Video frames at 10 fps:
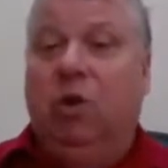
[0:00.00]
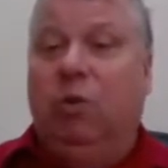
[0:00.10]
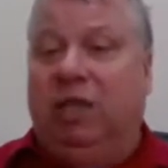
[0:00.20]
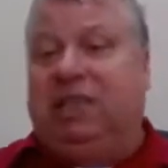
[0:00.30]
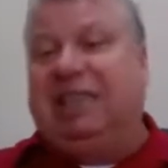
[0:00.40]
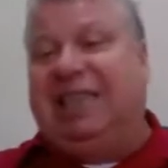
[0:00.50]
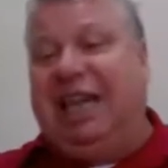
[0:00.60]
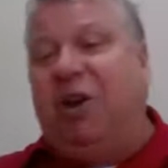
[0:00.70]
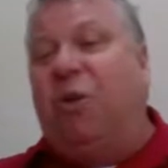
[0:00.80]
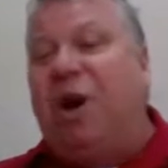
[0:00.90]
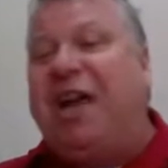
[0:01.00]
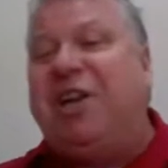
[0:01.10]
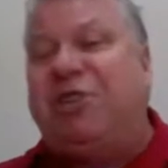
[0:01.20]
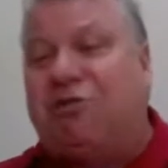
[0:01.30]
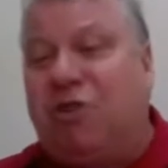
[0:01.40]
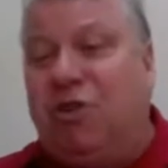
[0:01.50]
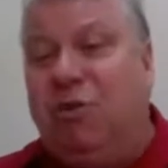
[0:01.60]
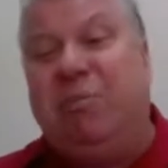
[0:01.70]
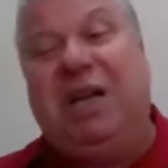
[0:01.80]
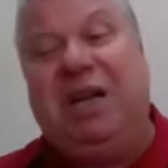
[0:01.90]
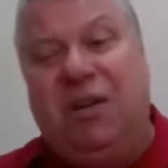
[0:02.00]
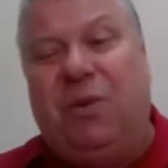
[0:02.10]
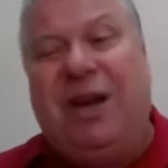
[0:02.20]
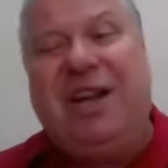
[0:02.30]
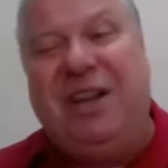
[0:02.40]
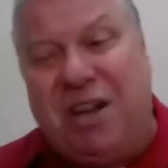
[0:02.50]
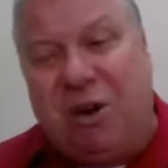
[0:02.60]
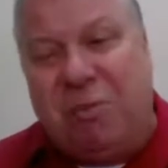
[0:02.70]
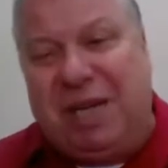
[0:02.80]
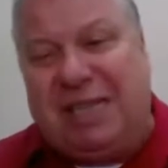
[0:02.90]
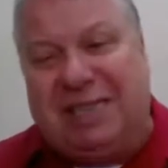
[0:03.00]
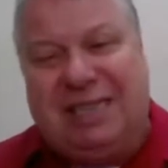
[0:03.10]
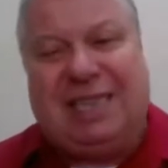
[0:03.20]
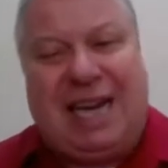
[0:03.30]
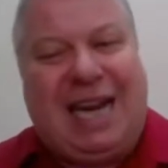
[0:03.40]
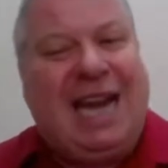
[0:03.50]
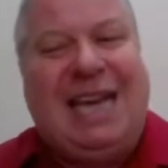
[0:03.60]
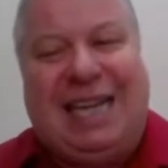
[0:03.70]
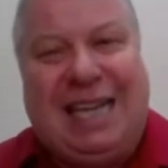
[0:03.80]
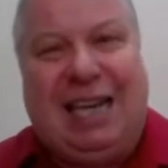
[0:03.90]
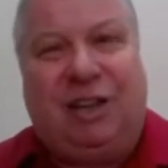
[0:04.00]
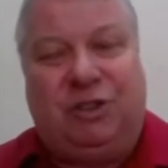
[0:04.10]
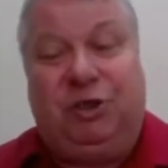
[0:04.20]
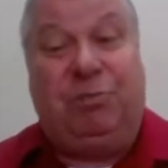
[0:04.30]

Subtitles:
Which is in a way true, but in a way no, because it's like anything else.